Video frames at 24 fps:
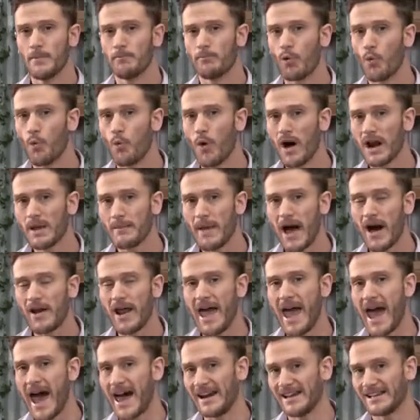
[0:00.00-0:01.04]
But what
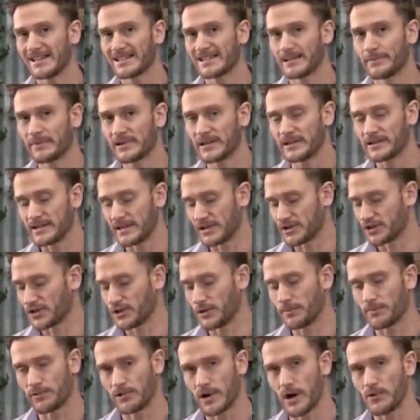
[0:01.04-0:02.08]
about adding some
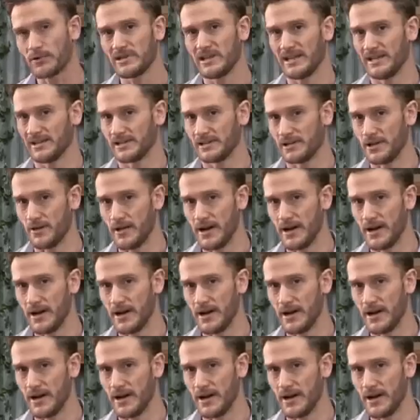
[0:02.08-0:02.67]
additional proteins to